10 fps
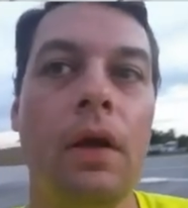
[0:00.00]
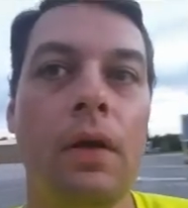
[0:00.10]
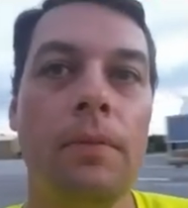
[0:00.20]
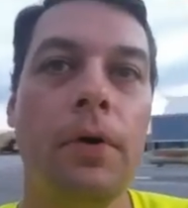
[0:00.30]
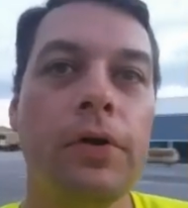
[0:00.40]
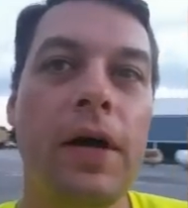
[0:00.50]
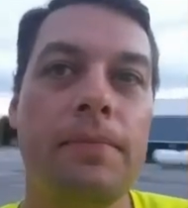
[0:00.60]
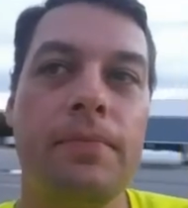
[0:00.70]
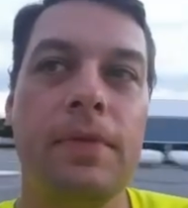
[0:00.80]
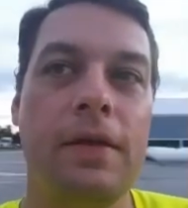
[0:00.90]
Pulled up,
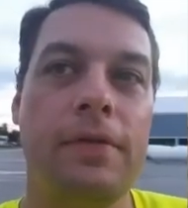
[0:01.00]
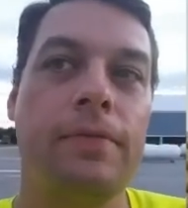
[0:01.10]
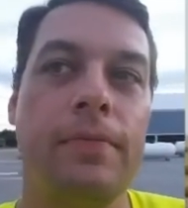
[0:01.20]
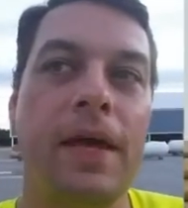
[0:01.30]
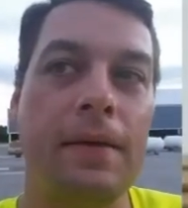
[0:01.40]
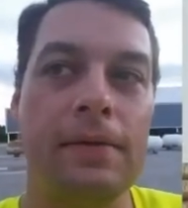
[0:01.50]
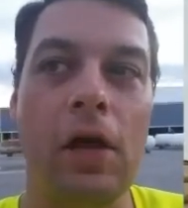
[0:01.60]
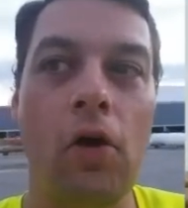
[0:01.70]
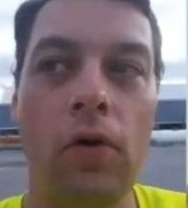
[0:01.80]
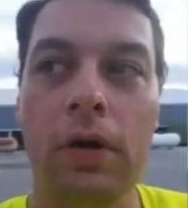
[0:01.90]
they
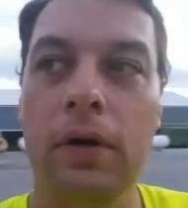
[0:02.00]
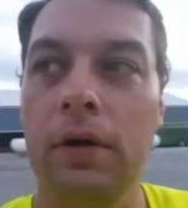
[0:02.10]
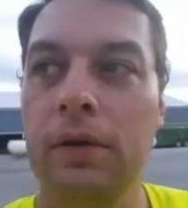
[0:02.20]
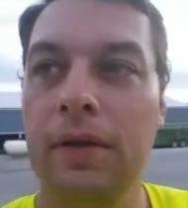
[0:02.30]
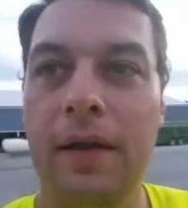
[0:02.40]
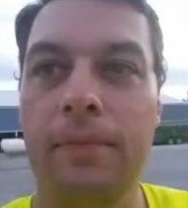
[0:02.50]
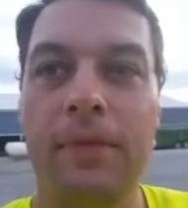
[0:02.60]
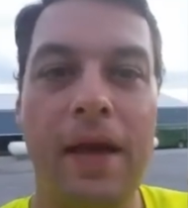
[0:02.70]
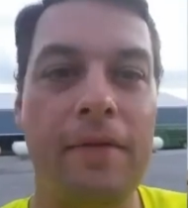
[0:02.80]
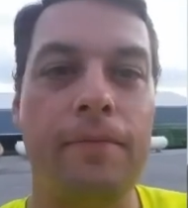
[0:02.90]

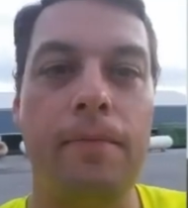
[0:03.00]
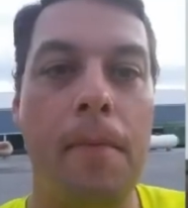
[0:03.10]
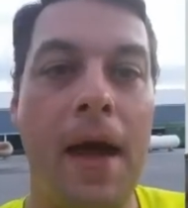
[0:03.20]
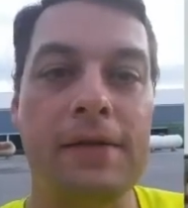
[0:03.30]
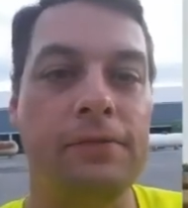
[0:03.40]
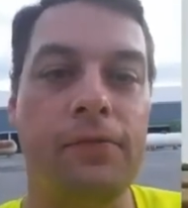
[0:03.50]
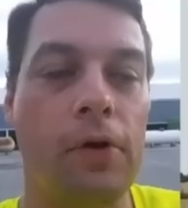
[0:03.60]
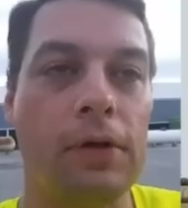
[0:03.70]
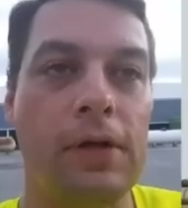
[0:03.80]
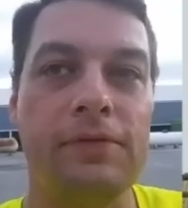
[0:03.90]
have massive
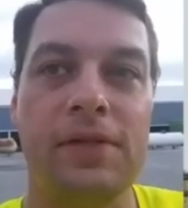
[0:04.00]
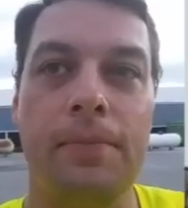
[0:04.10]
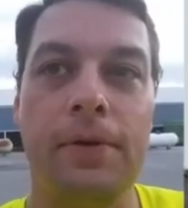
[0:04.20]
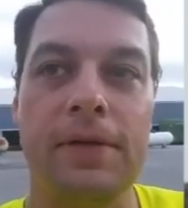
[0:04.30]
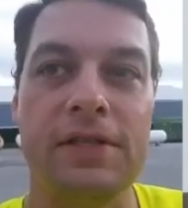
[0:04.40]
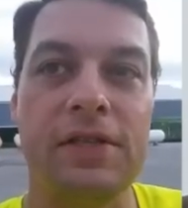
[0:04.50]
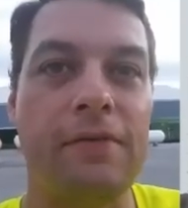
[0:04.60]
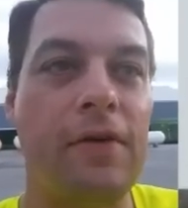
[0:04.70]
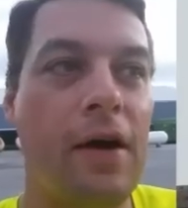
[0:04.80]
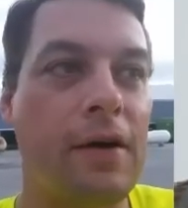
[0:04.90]
forklifts. They put this
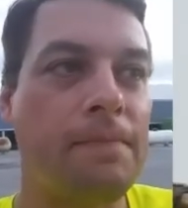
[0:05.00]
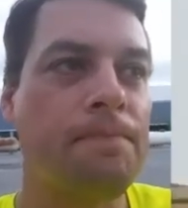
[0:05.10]
stuff on,